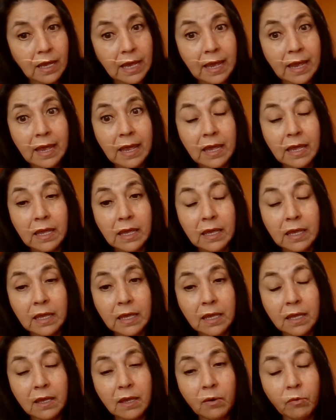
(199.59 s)

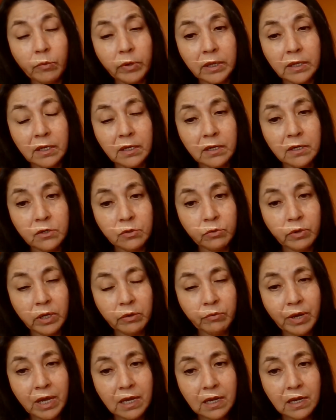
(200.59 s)
A. What letter do
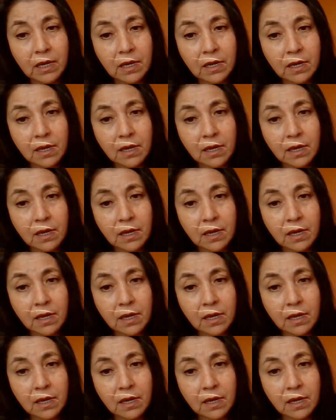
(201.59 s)
I write?